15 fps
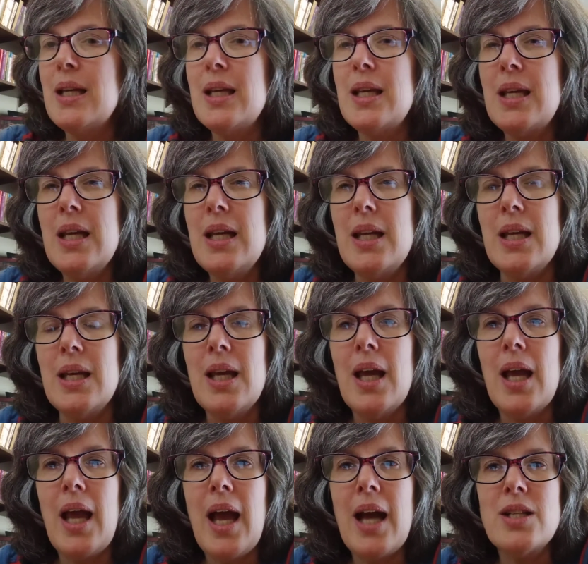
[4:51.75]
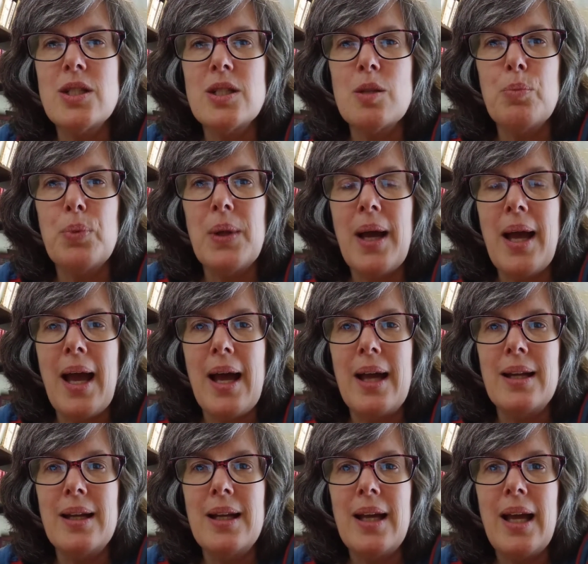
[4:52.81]
Kitty hatches a
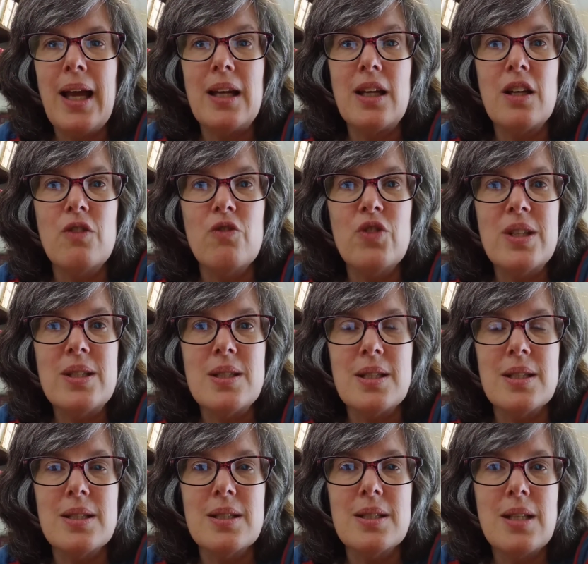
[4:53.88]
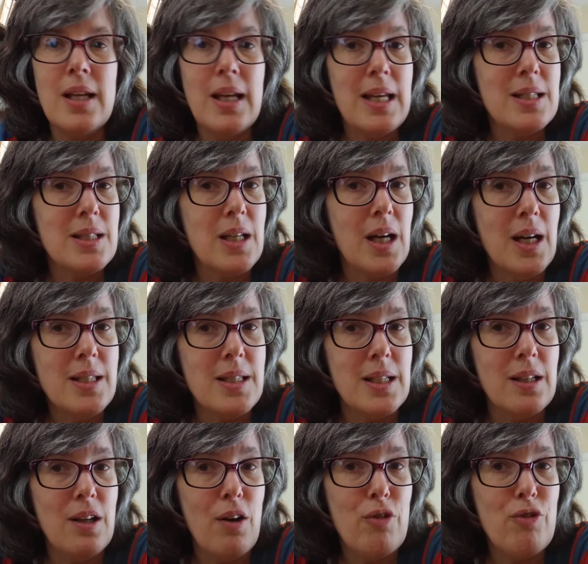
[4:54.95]
plan and convinces his cousin,